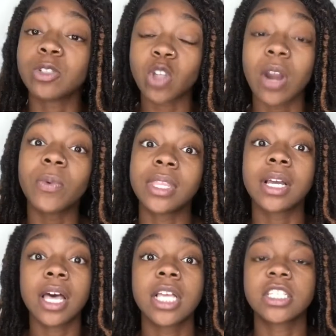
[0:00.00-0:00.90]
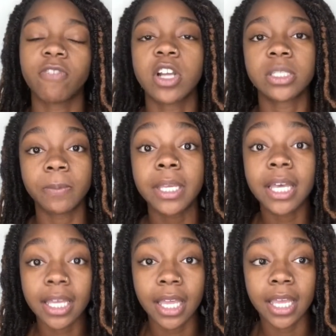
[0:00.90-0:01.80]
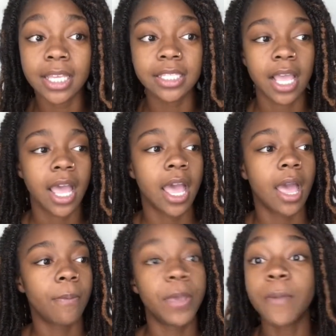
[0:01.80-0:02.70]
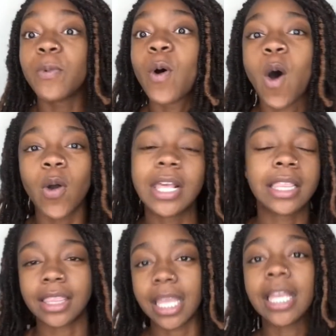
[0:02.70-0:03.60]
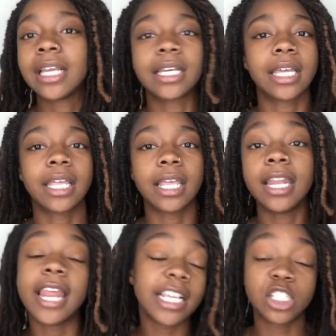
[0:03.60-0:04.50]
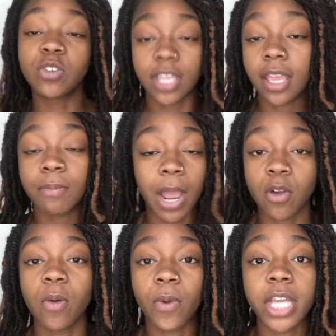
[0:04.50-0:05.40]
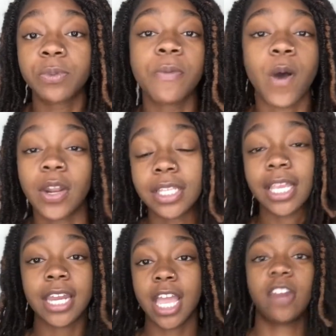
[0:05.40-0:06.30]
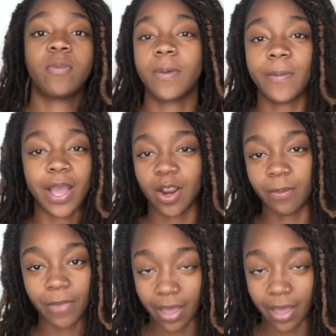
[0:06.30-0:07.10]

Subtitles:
I'm starting with the cons first because people only think, unless you get micro braids, people only think negative about micro